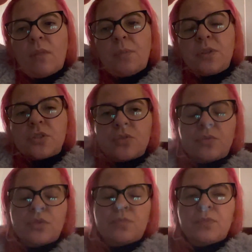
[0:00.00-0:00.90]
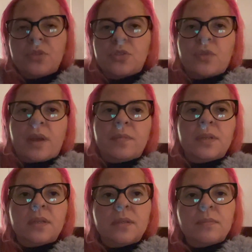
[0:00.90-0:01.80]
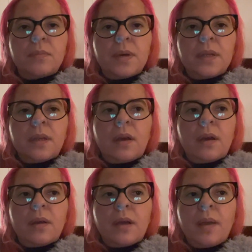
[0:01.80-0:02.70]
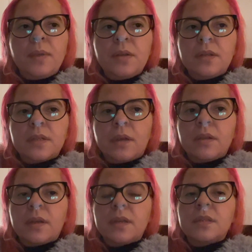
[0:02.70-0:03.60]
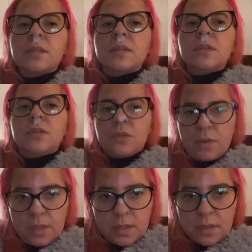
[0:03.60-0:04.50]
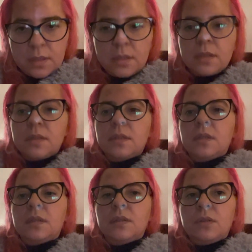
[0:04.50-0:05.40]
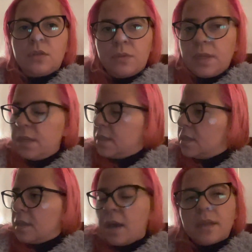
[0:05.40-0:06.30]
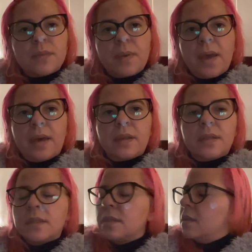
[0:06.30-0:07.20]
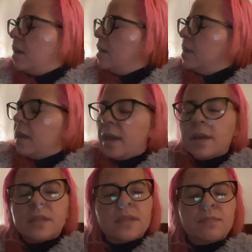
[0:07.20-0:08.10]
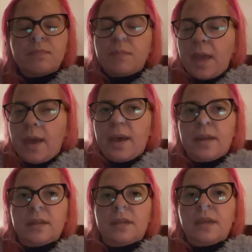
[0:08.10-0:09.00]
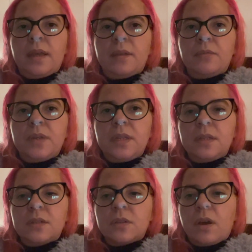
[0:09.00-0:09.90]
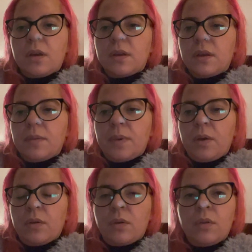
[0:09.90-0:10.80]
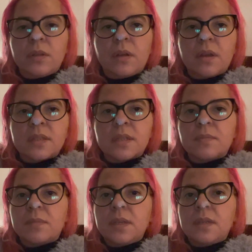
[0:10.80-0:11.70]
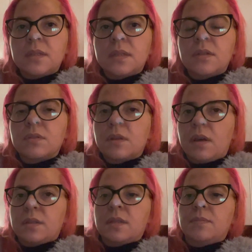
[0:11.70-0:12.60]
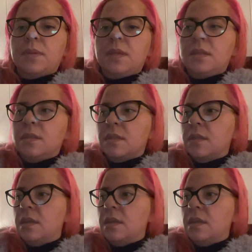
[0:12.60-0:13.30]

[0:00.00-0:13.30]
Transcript: prescri prescribed. But I'm here to tell you guys, do it. Do it. It's not as bad. It's not as bad and we need to talk about colonoscopies, endoscopies,